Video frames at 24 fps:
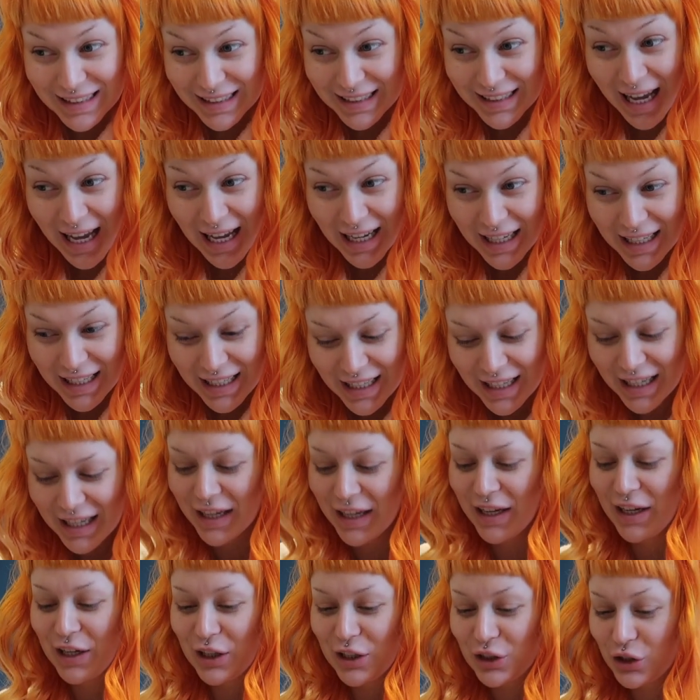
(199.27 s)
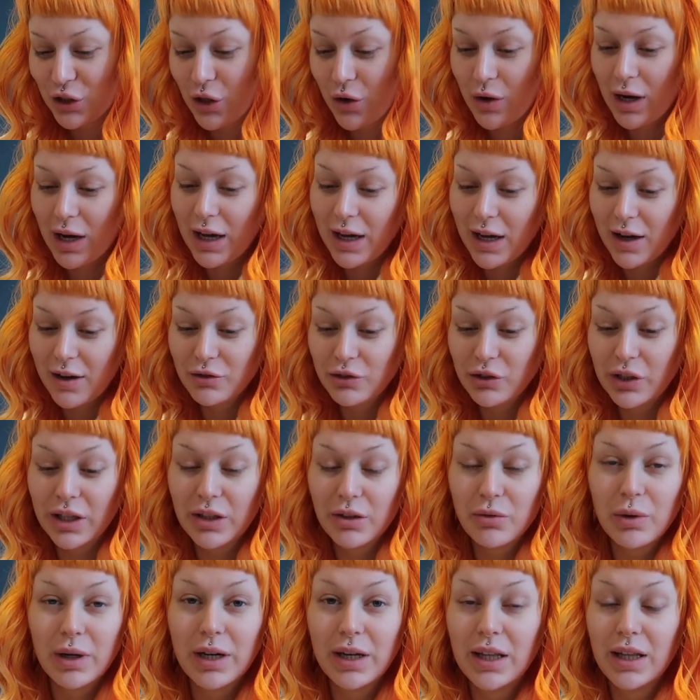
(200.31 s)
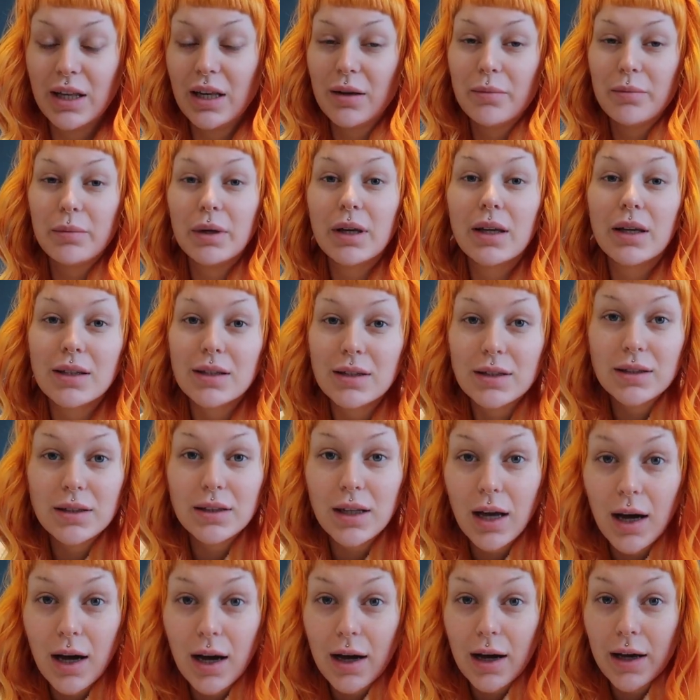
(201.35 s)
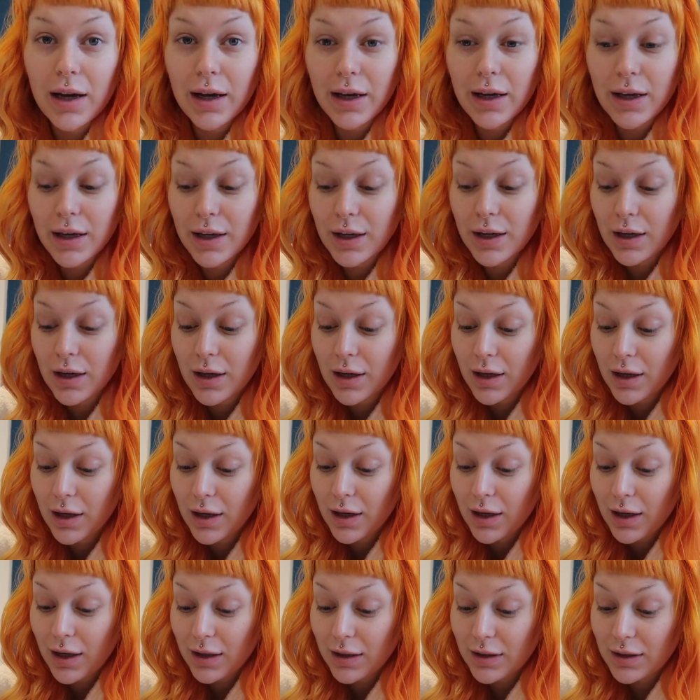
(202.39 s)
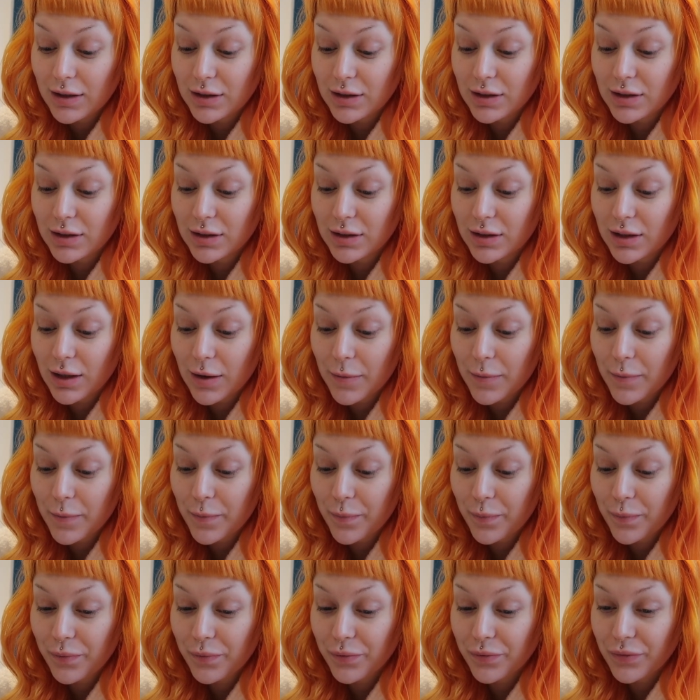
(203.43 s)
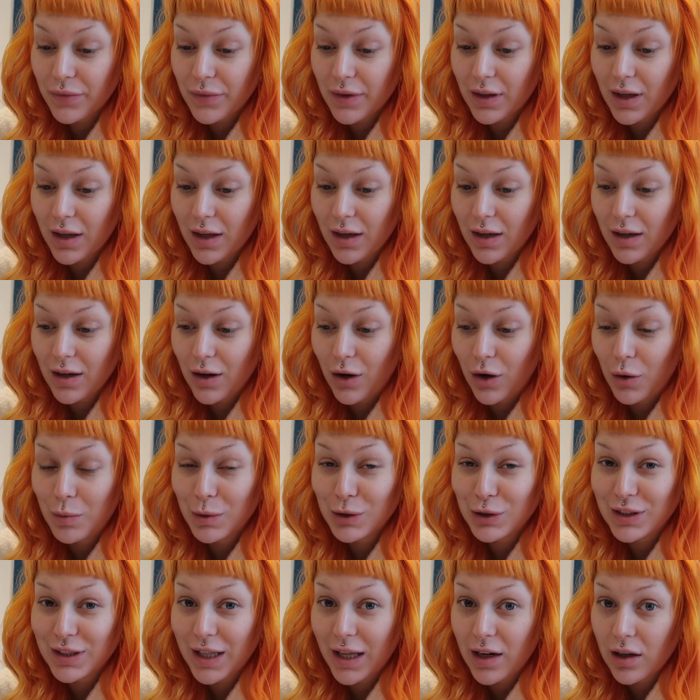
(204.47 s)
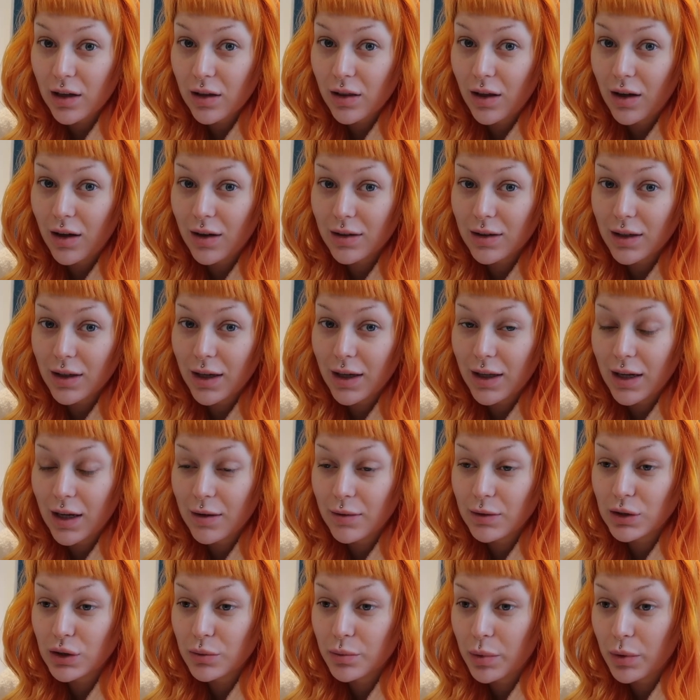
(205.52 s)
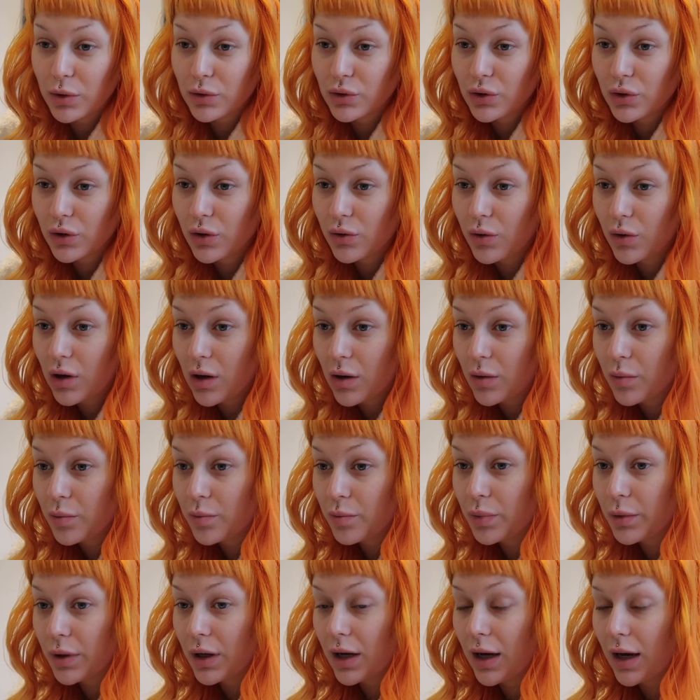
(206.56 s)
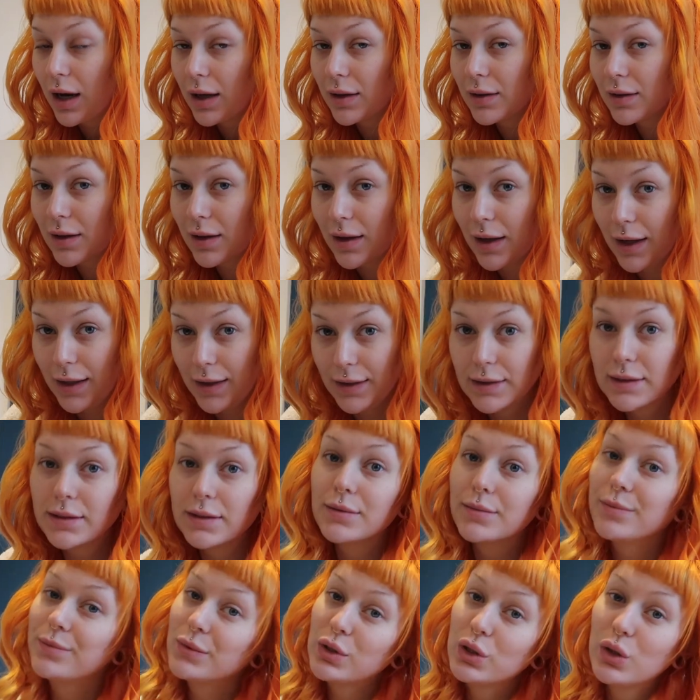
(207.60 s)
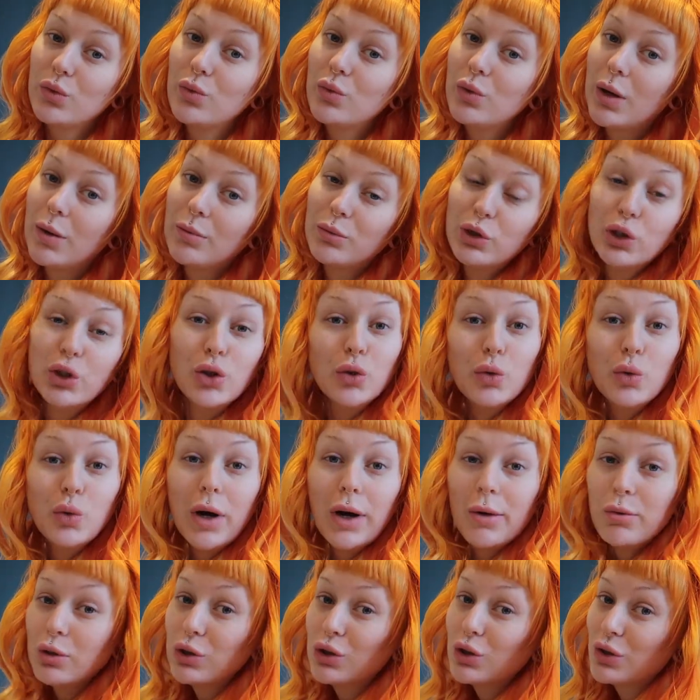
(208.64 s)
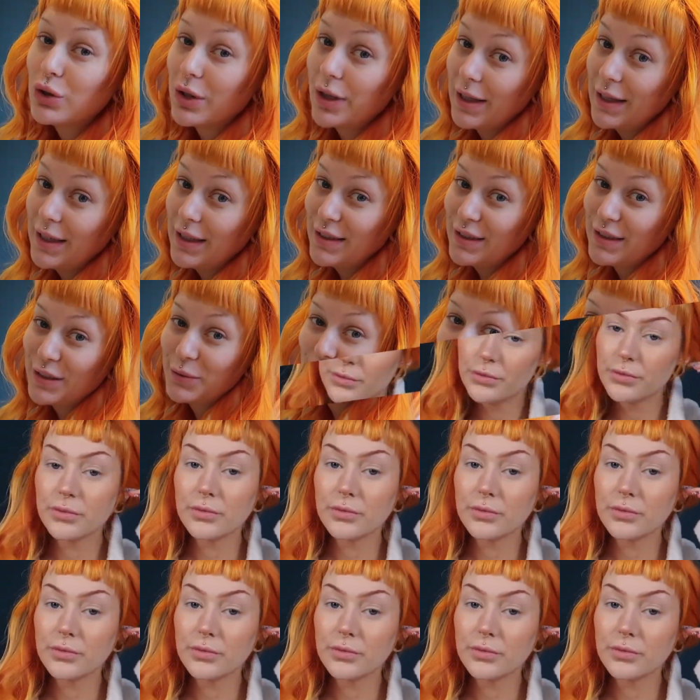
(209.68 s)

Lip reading: Yay! So I have to get ready because it's almost 10 o'clock and I was supposed to go out at 8, so I'm 2 hours late.